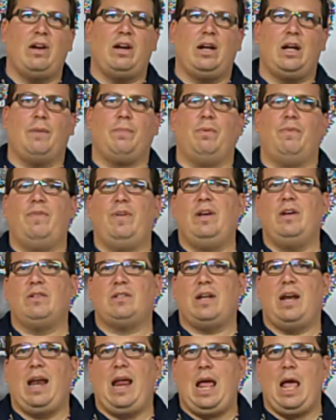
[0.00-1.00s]
I've done a couple
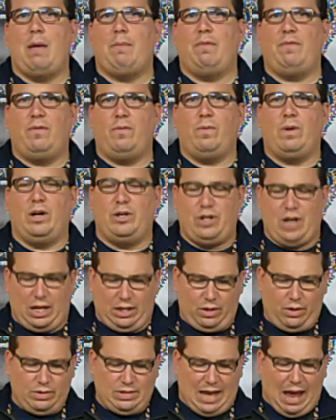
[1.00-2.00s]
videos on ham if you want to
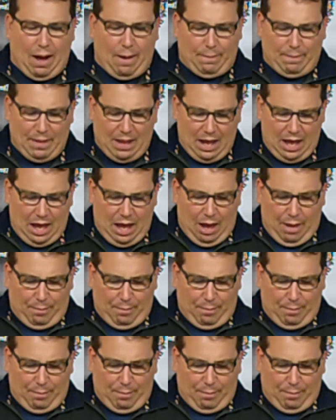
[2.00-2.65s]
check those out.